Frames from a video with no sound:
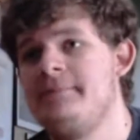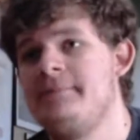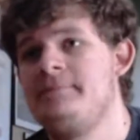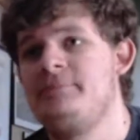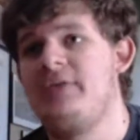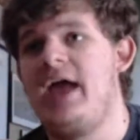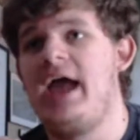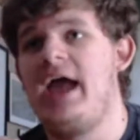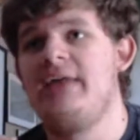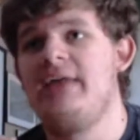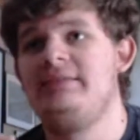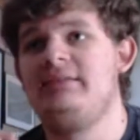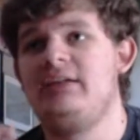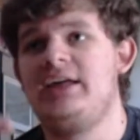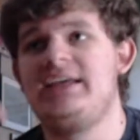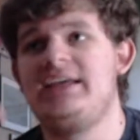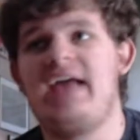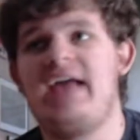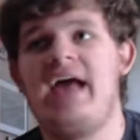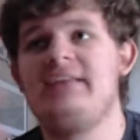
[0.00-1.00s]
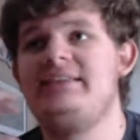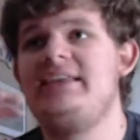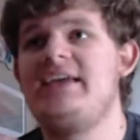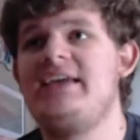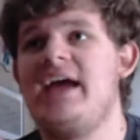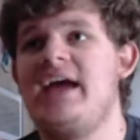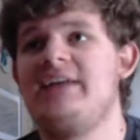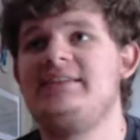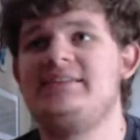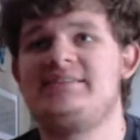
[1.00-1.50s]
And like at the
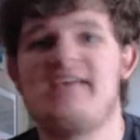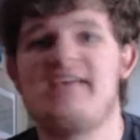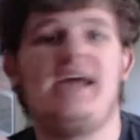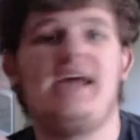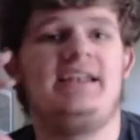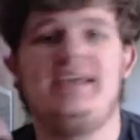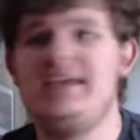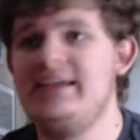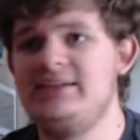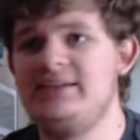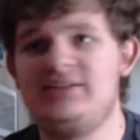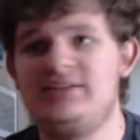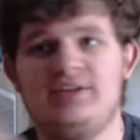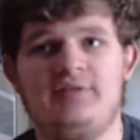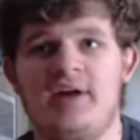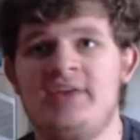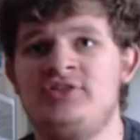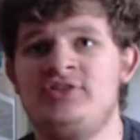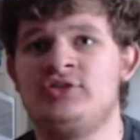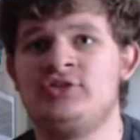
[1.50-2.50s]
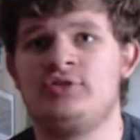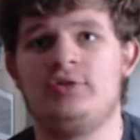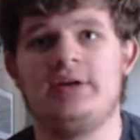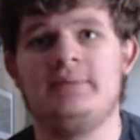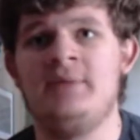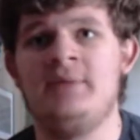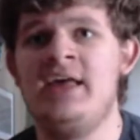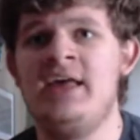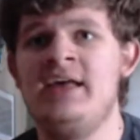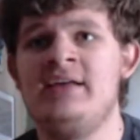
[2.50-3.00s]
end, it's that hint of ice cream.
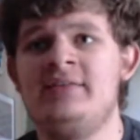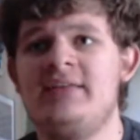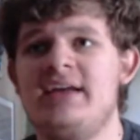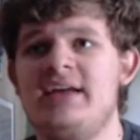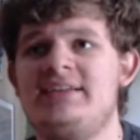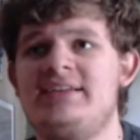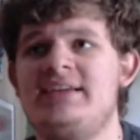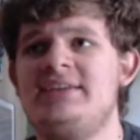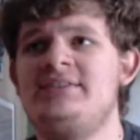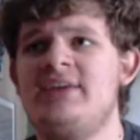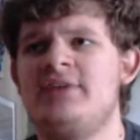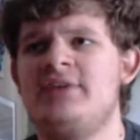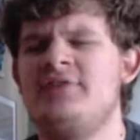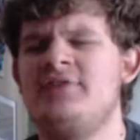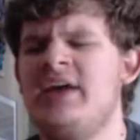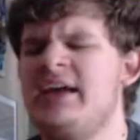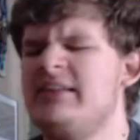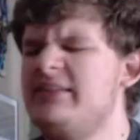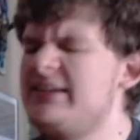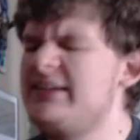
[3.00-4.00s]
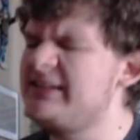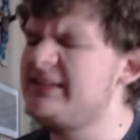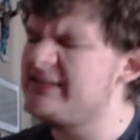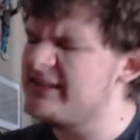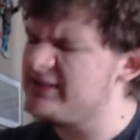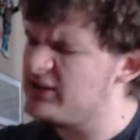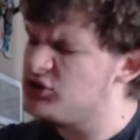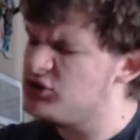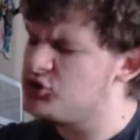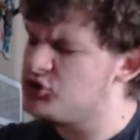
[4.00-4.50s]
That hint of, this is a
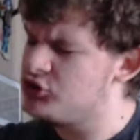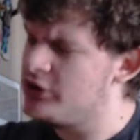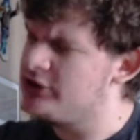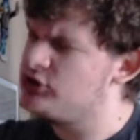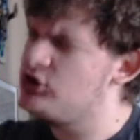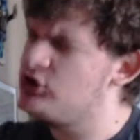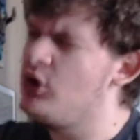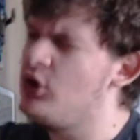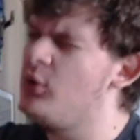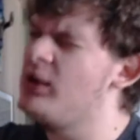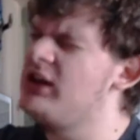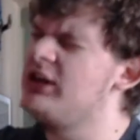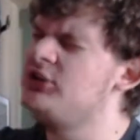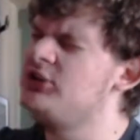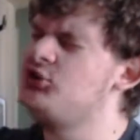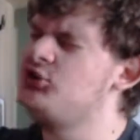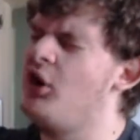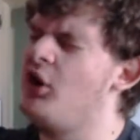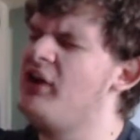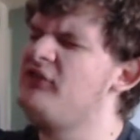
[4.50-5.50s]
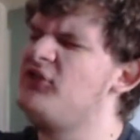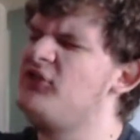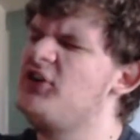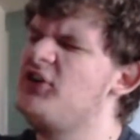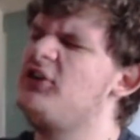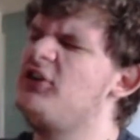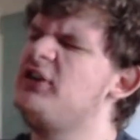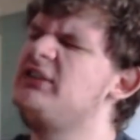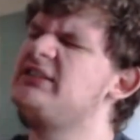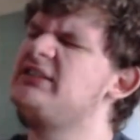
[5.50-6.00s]
treat you will enjoy for your
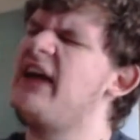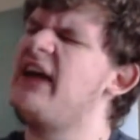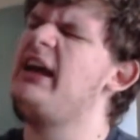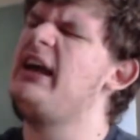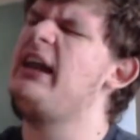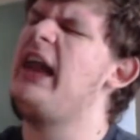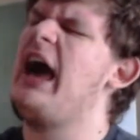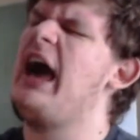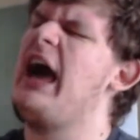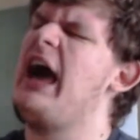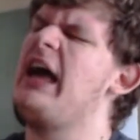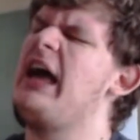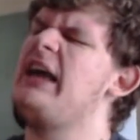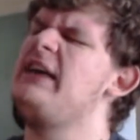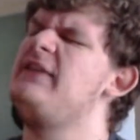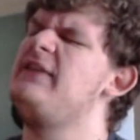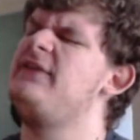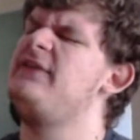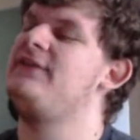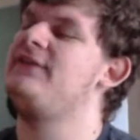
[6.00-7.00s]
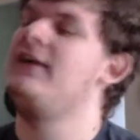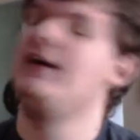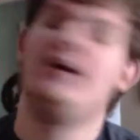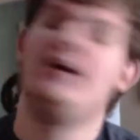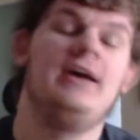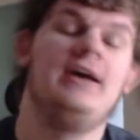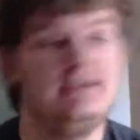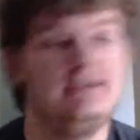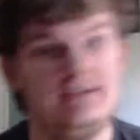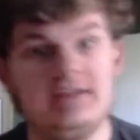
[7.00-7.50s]
entire life!
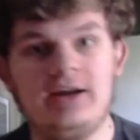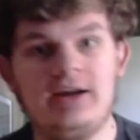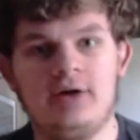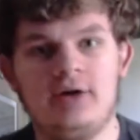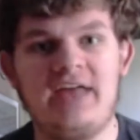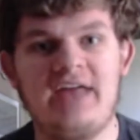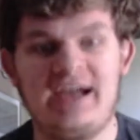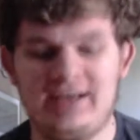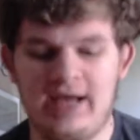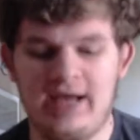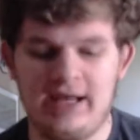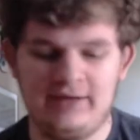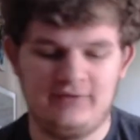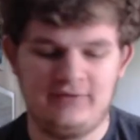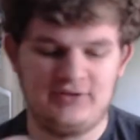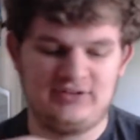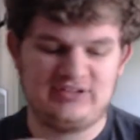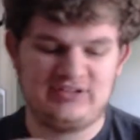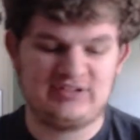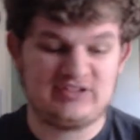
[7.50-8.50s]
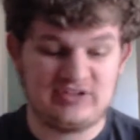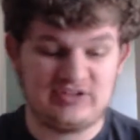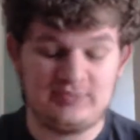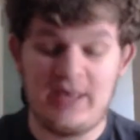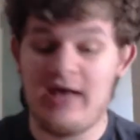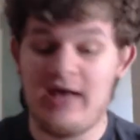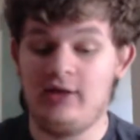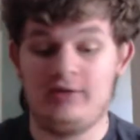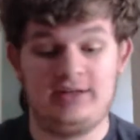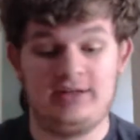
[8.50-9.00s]
You know, that kind of a
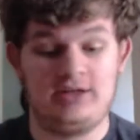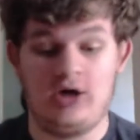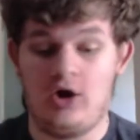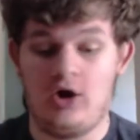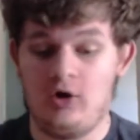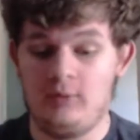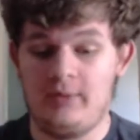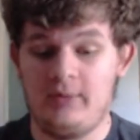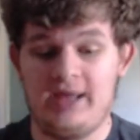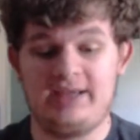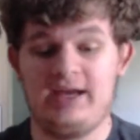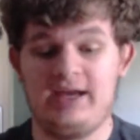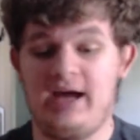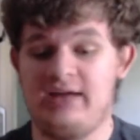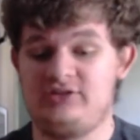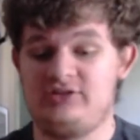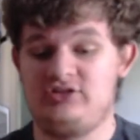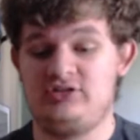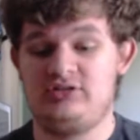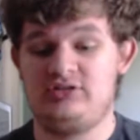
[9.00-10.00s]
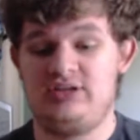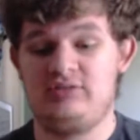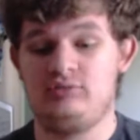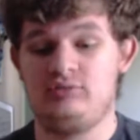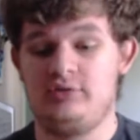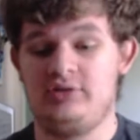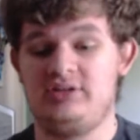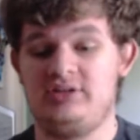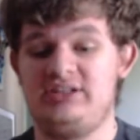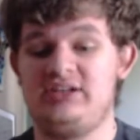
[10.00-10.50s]
smell. And oh my gosh, it
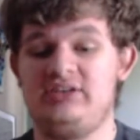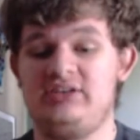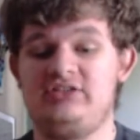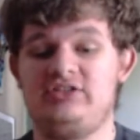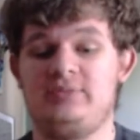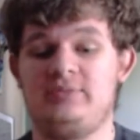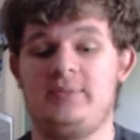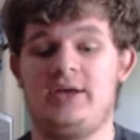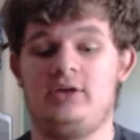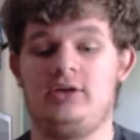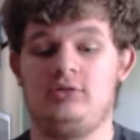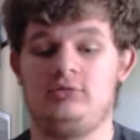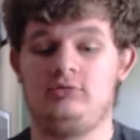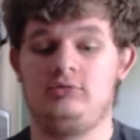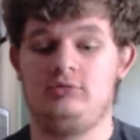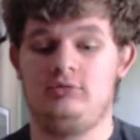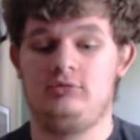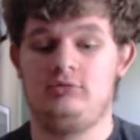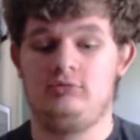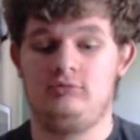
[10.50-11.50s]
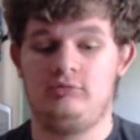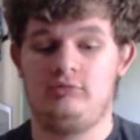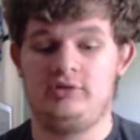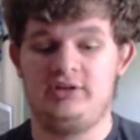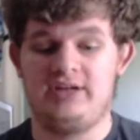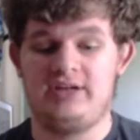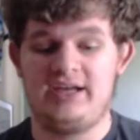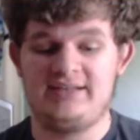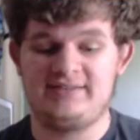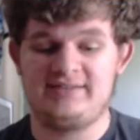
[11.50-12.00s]
really does smell really
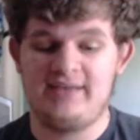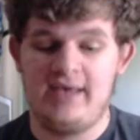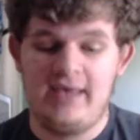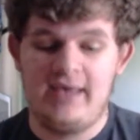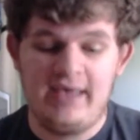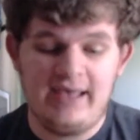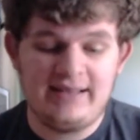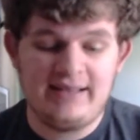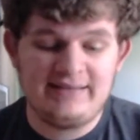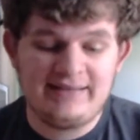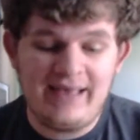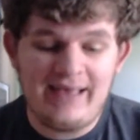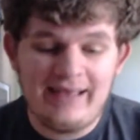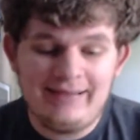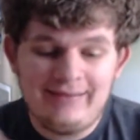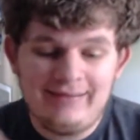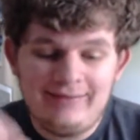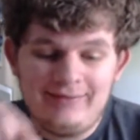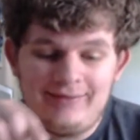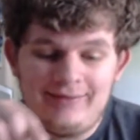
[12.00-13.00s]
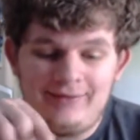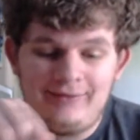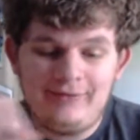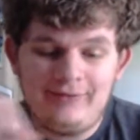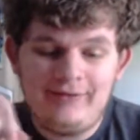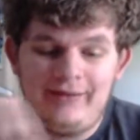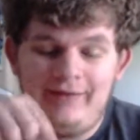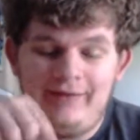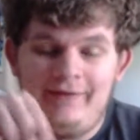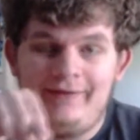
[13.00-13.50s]
nice. It's got a
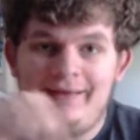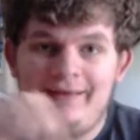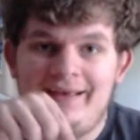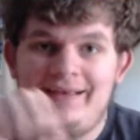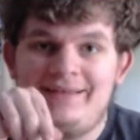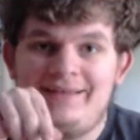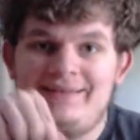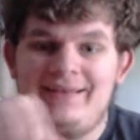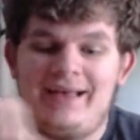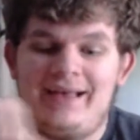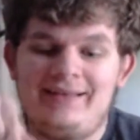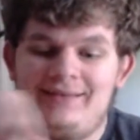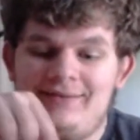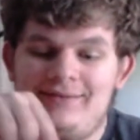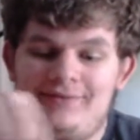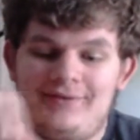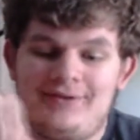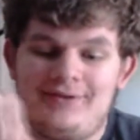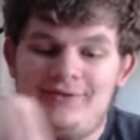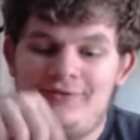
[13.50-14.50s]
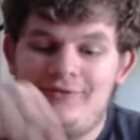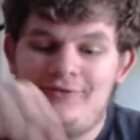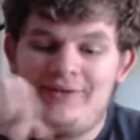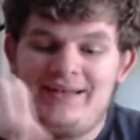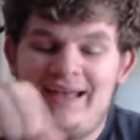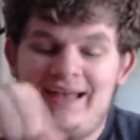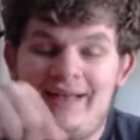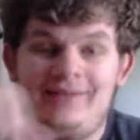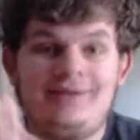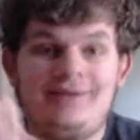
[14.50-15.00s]
little
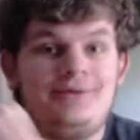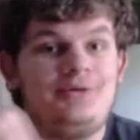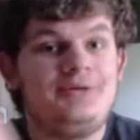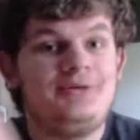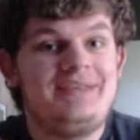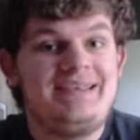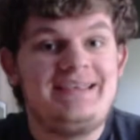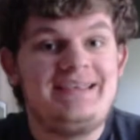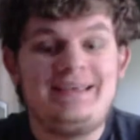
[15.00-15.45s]
vanilla cookie.